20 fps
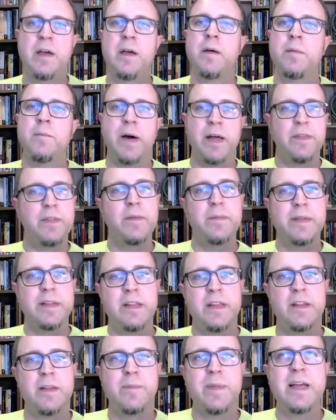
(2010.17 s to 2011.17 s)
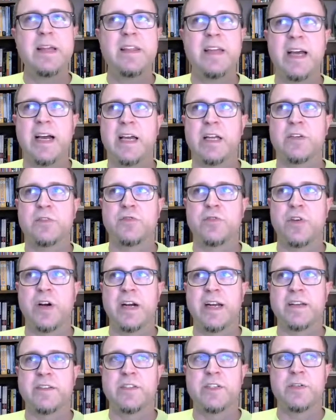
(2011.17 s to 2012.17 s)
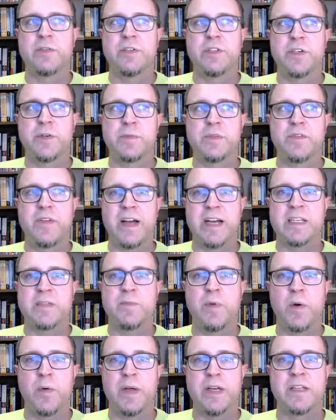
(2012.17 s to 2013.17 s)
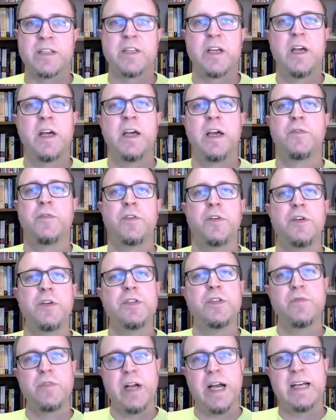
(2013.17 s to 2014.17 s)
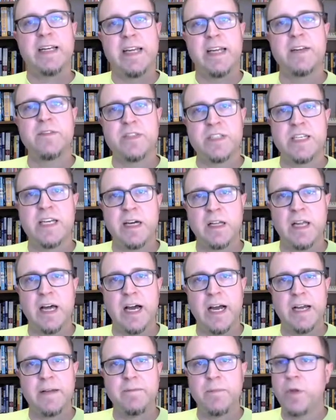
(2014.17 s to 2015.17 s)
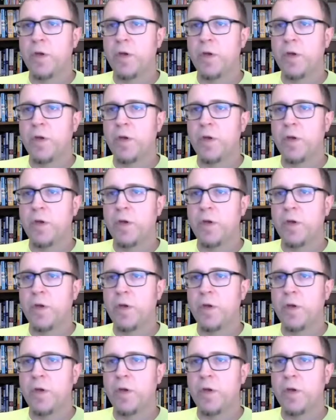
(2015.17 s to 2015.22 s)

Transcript: But I mean, the big thing I can draw down to in terms of Expo is if you're using React Native CLI,